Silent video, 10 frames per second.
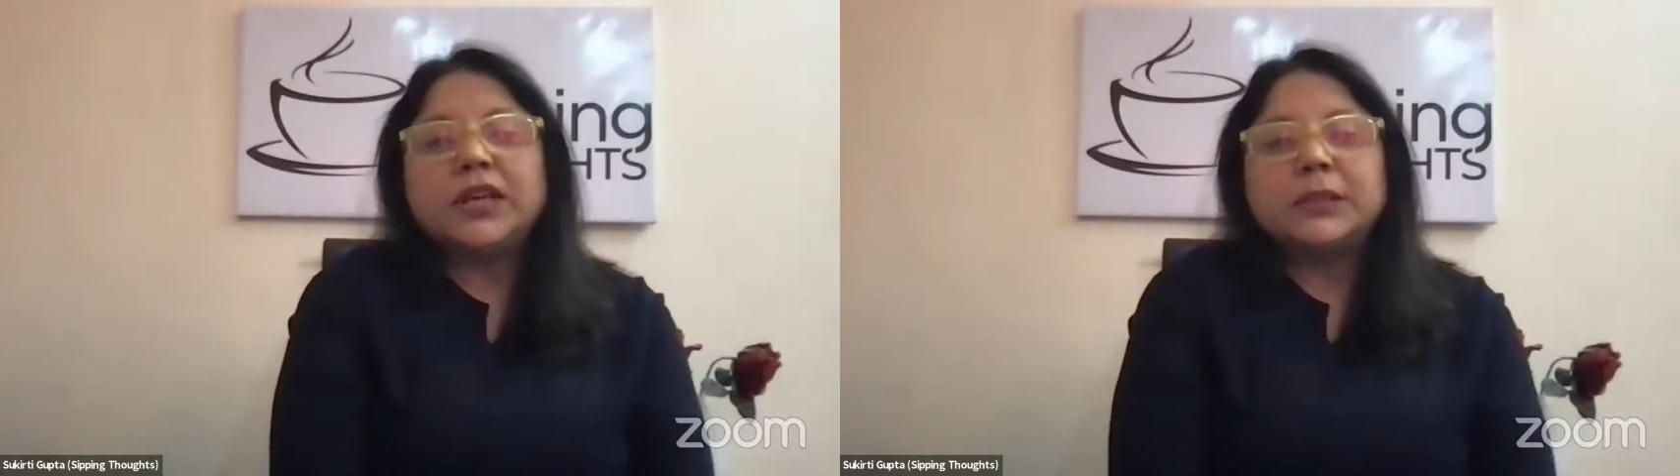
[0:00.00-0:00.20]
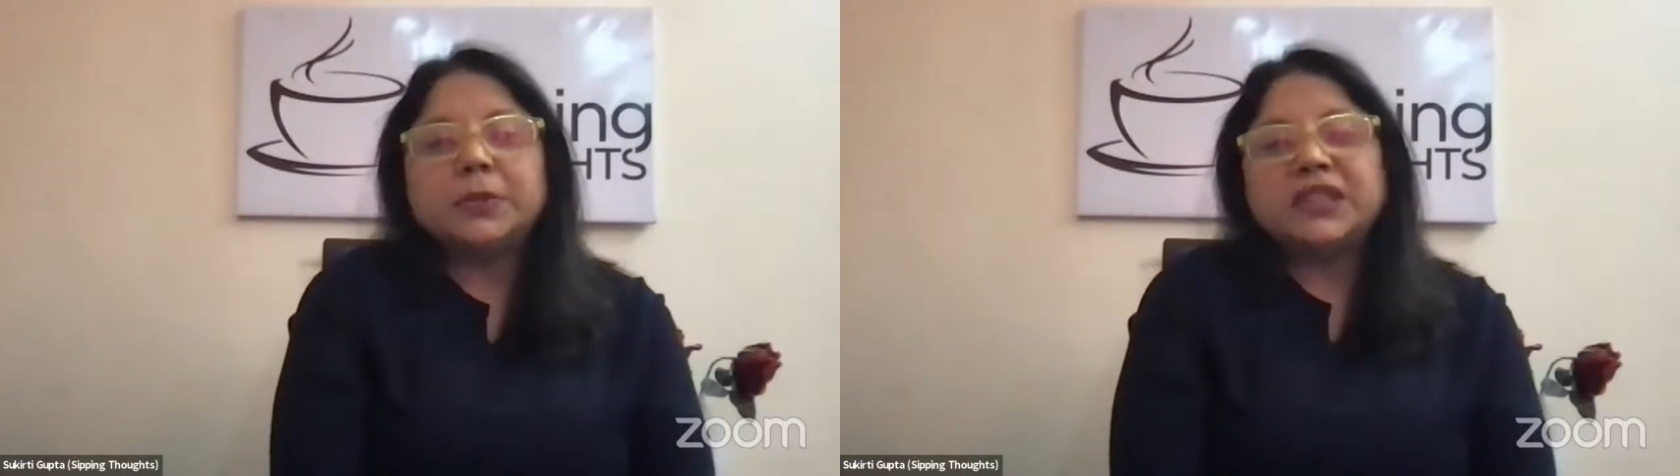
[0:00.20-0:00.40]

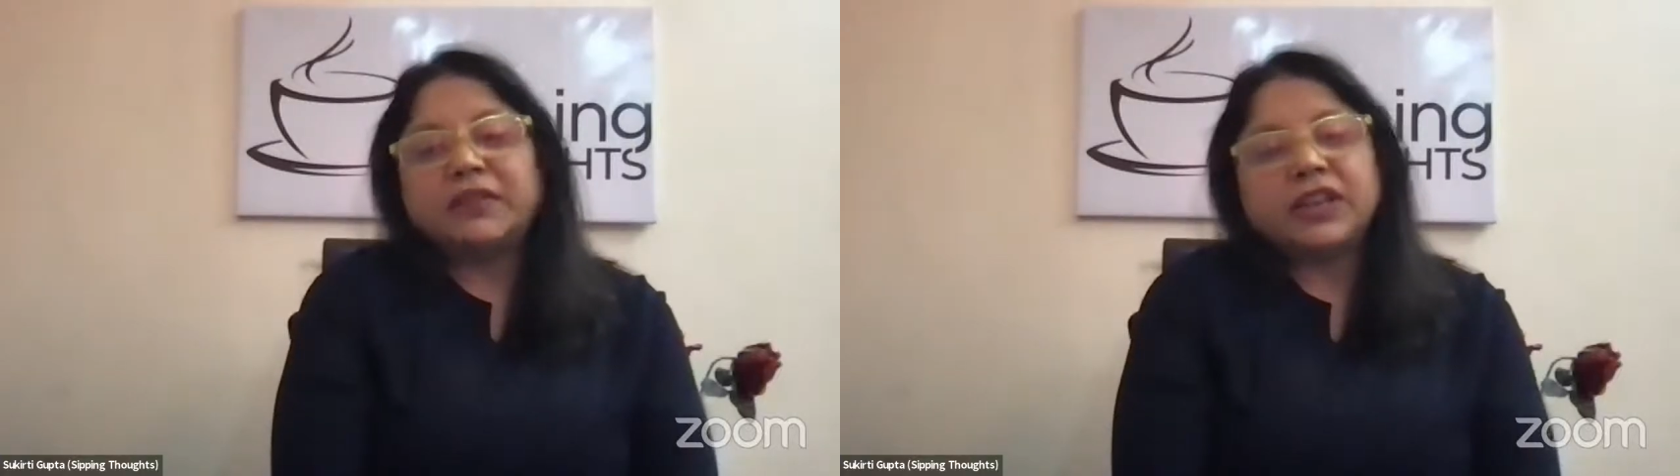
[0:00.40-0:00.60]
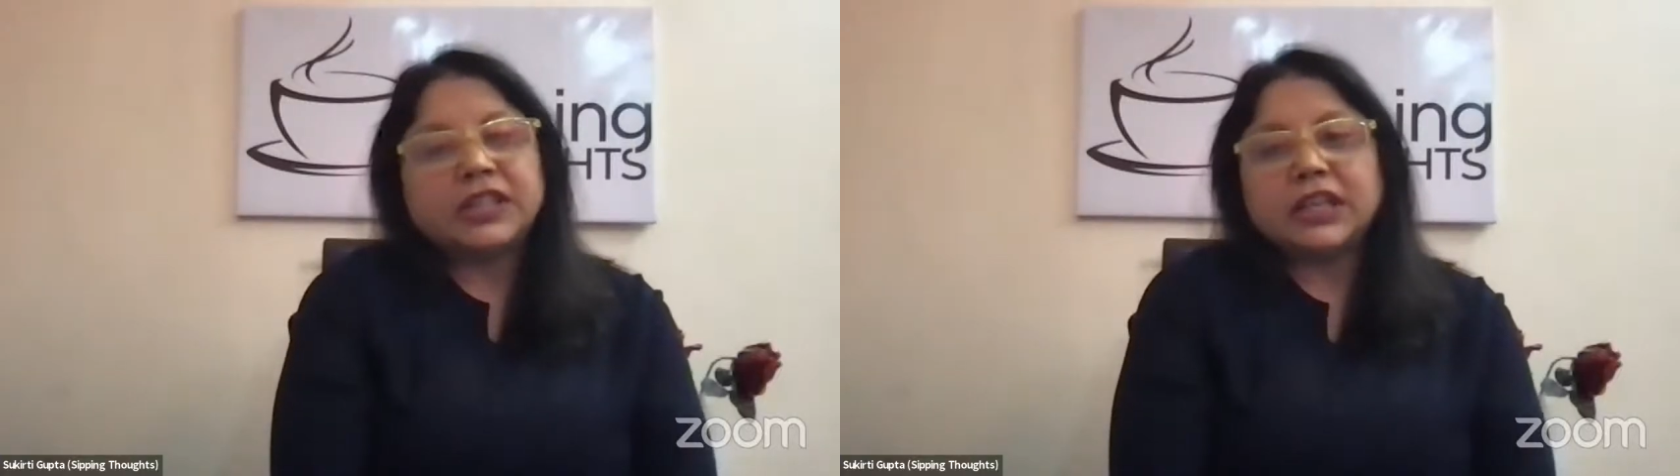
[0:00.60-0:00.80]

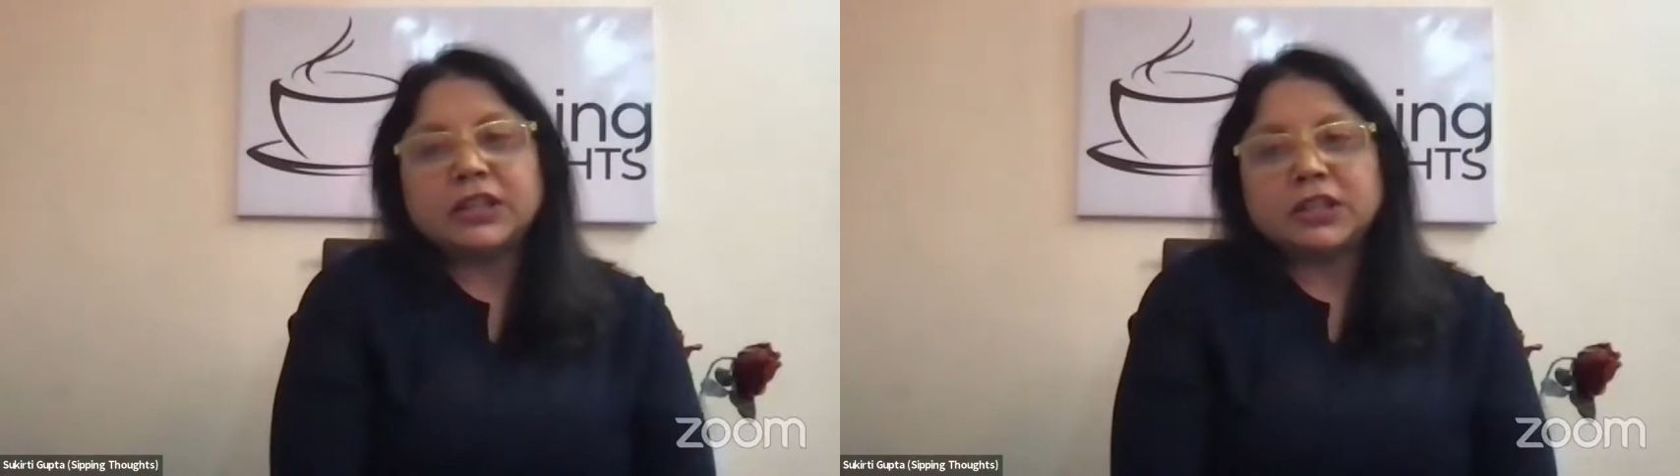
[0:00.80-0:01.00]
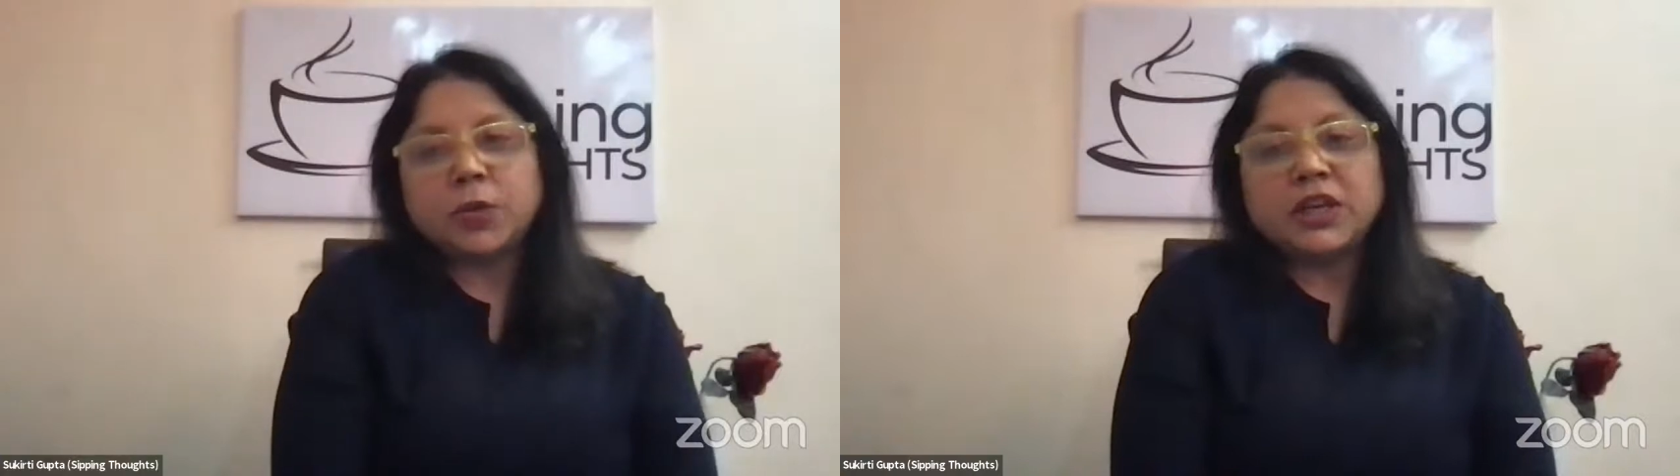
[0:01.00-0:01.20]
specific
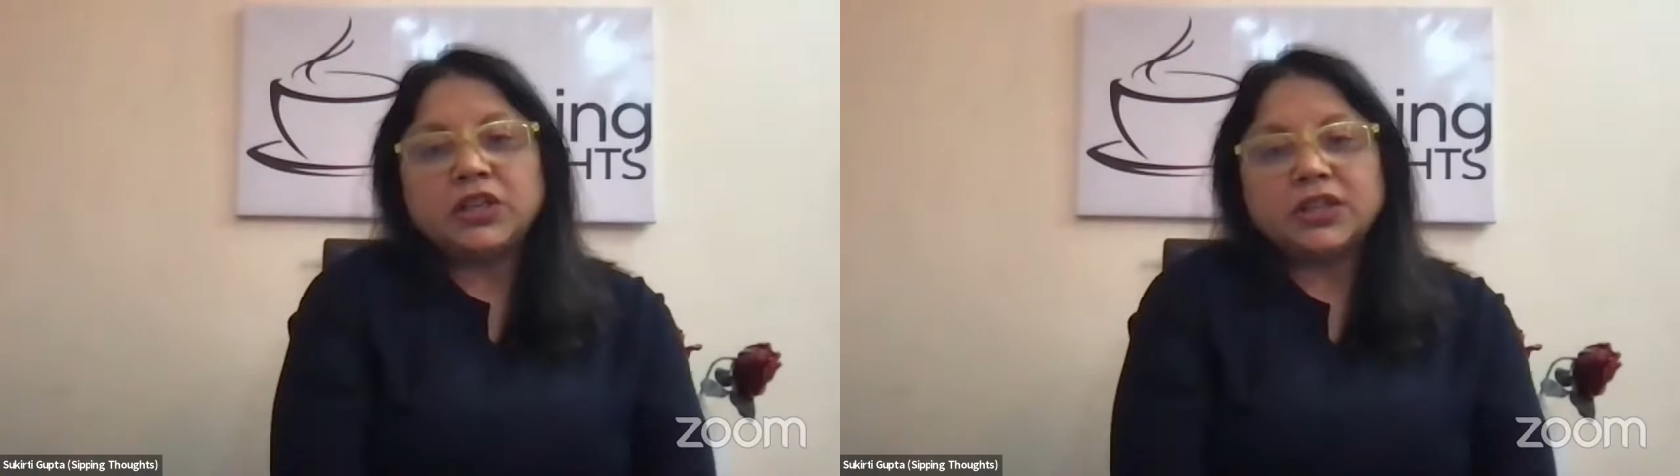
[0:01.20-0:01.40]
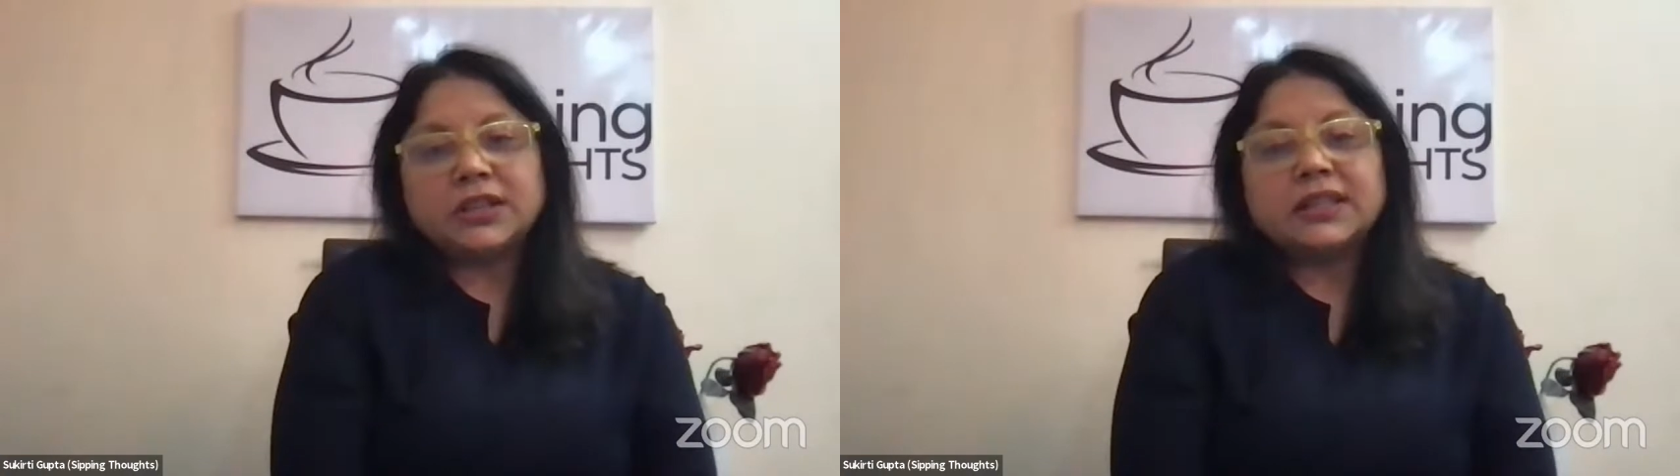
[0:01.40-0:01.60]

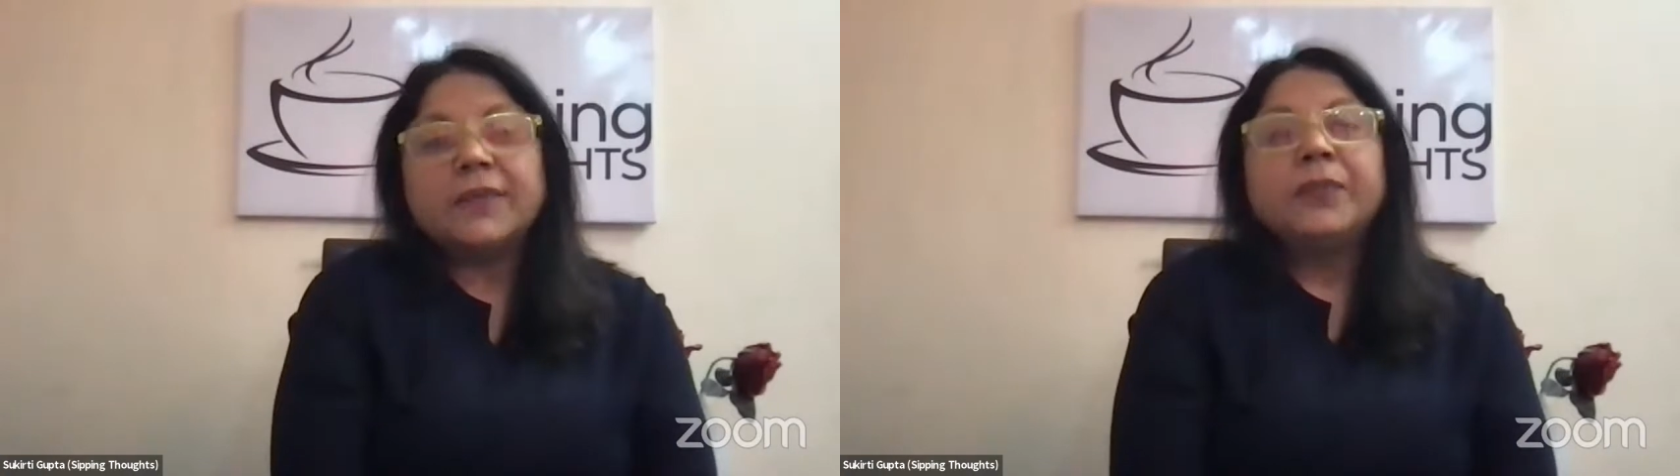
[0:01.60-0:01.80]
situations.